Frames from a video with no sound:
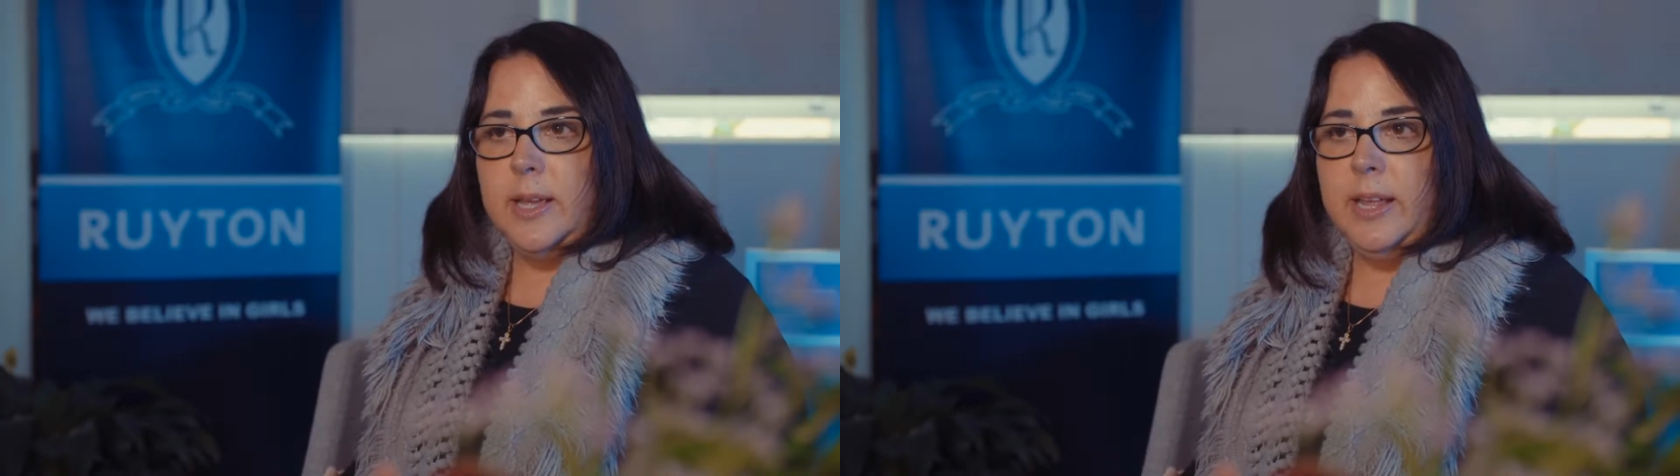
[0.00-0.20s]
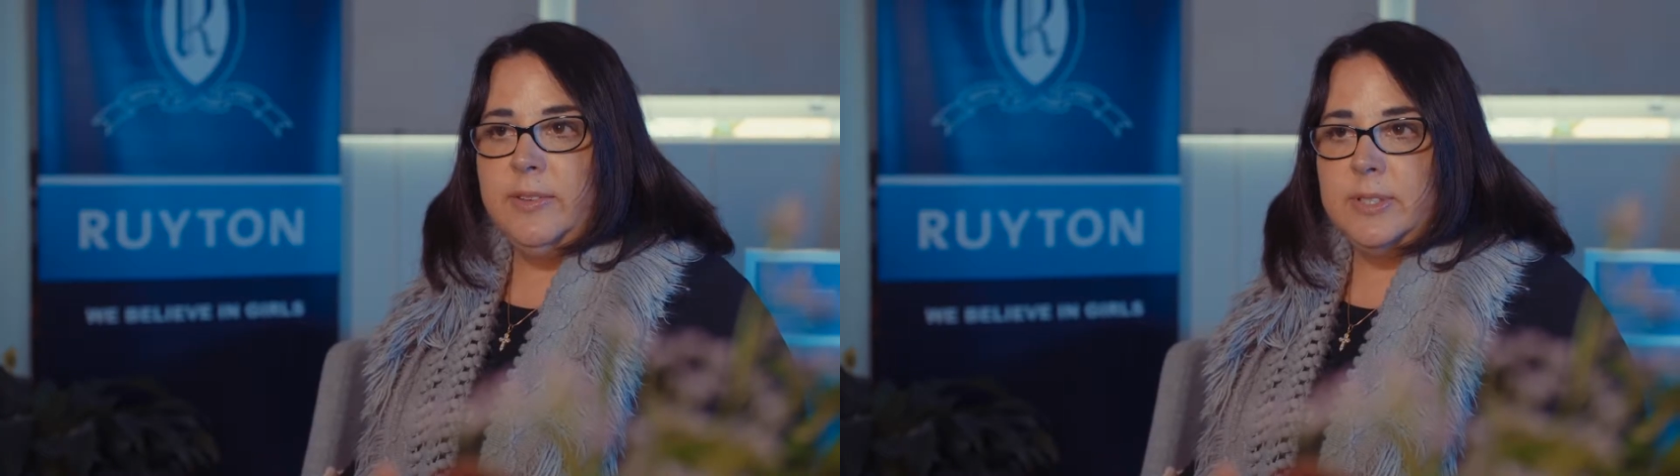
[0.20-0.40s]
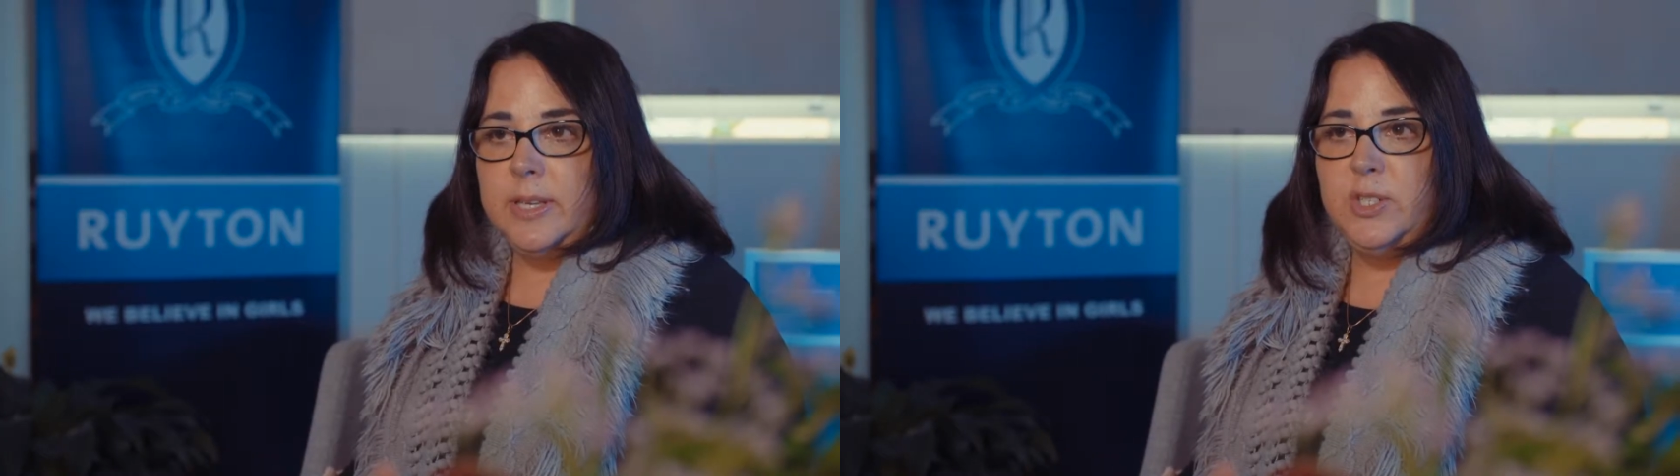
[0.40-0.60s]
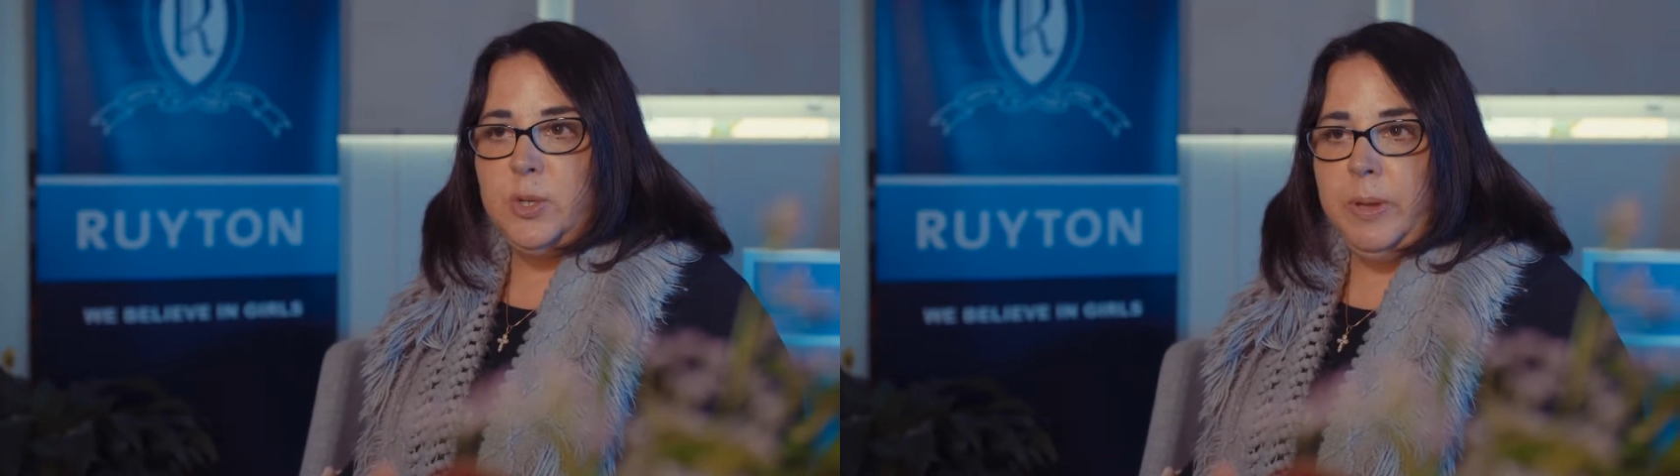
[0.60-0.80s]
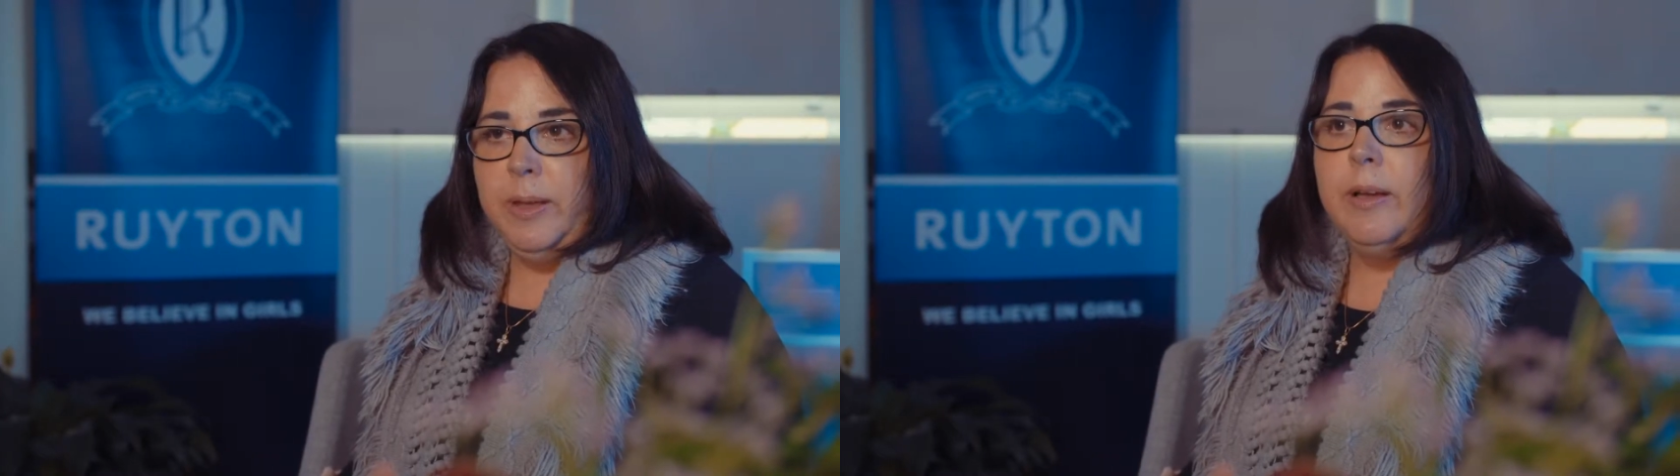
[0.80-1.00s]
then have said
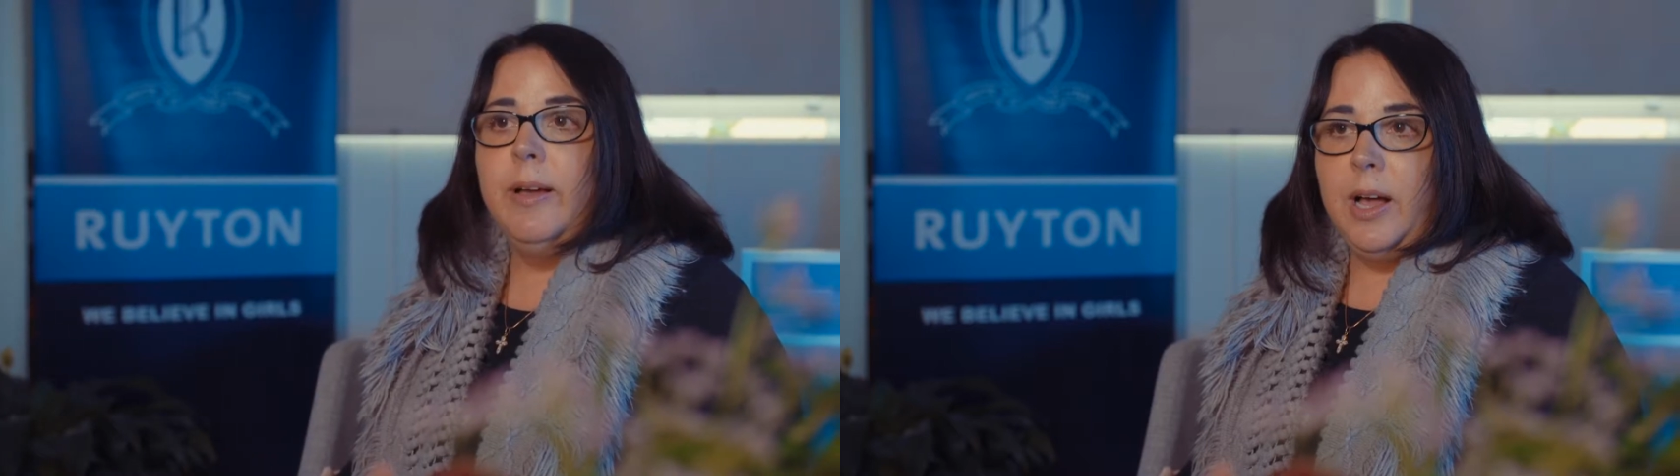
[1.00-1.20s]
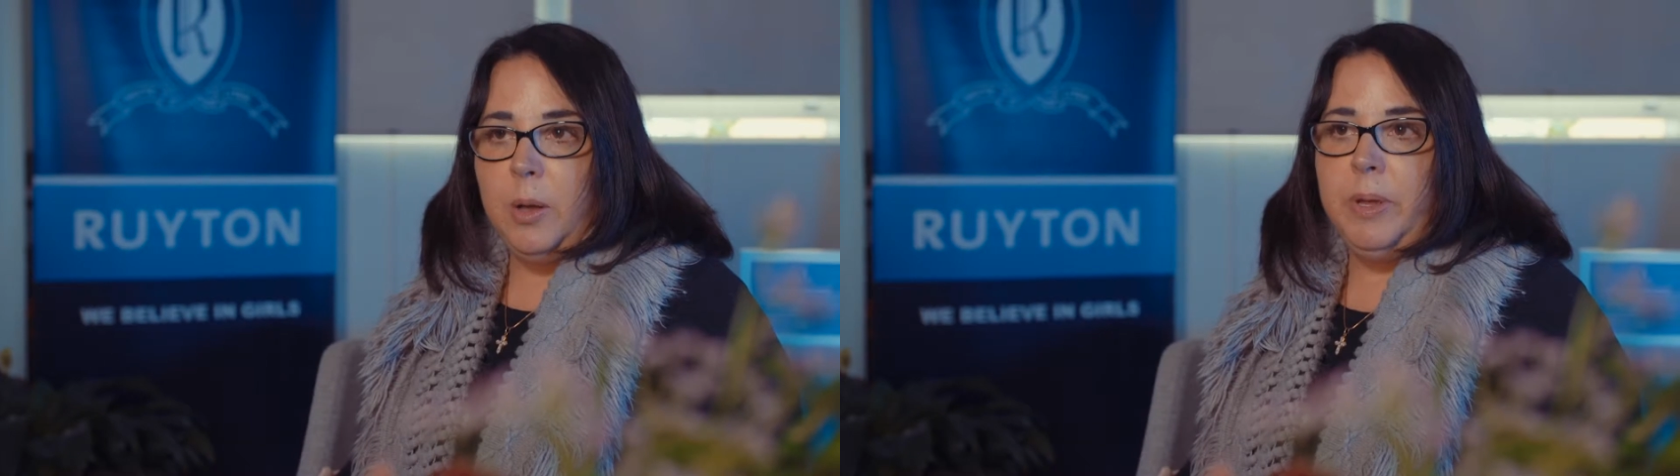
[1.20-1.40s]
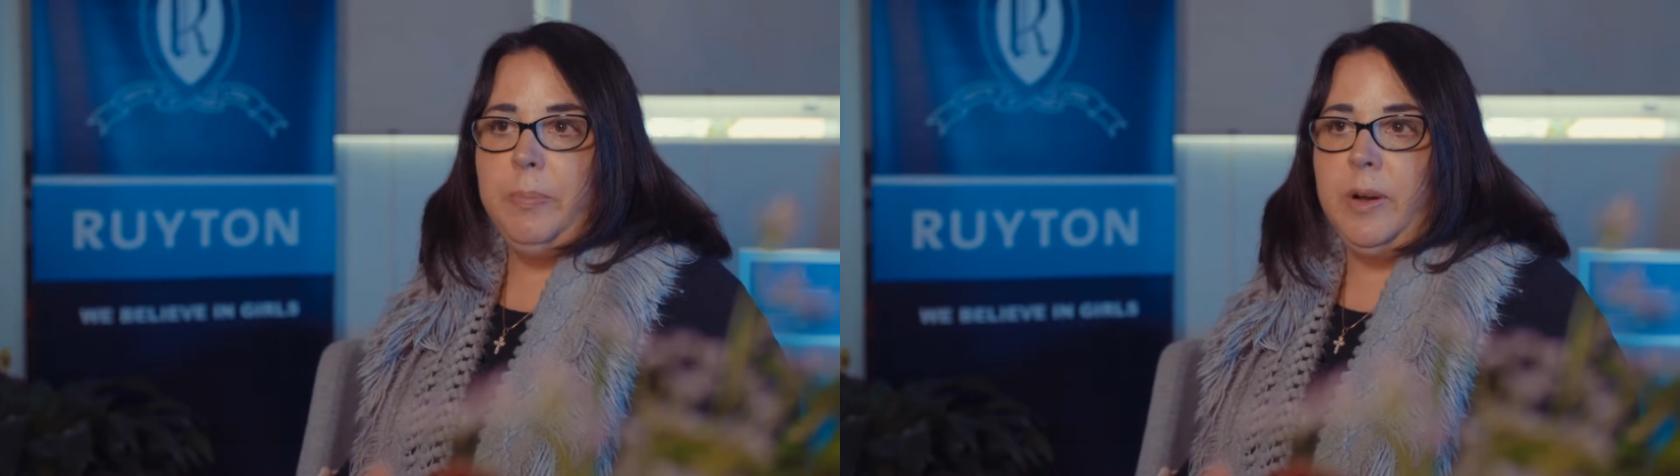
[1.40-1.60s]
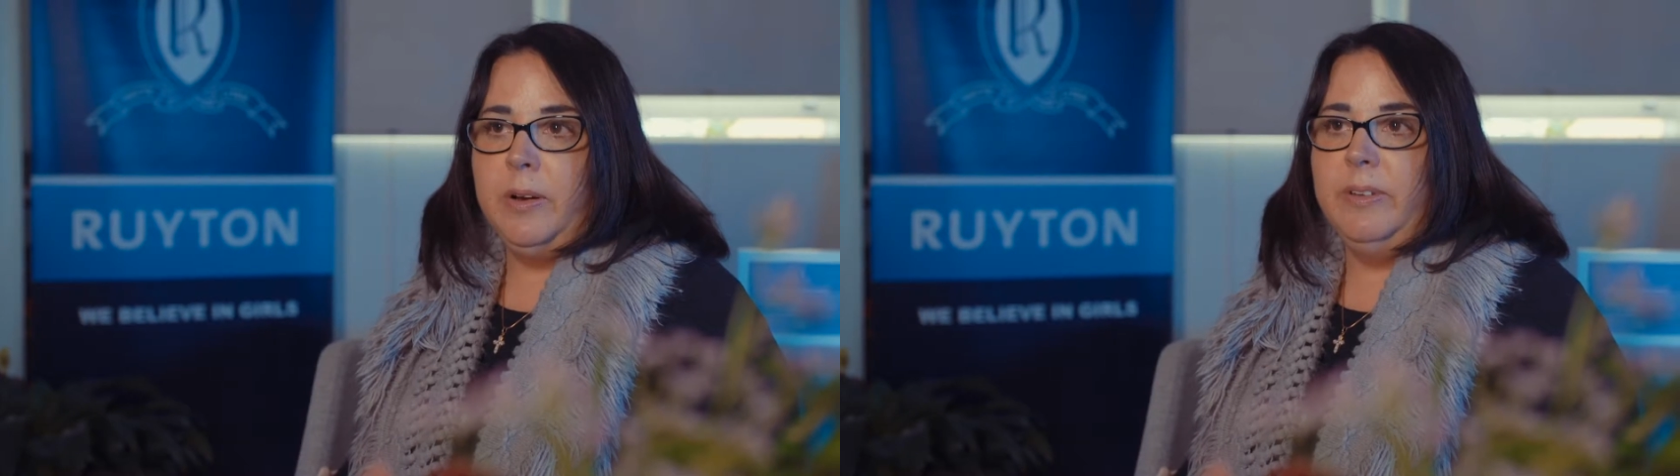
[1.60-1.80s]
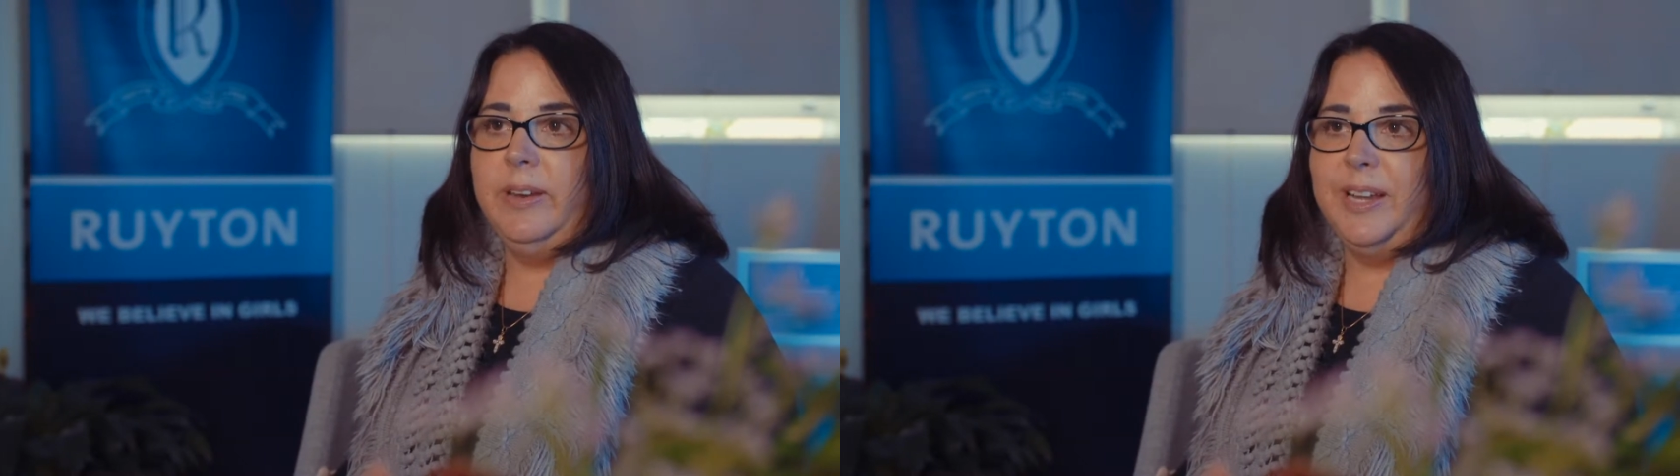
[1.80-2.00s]
to me, I'll be a part of it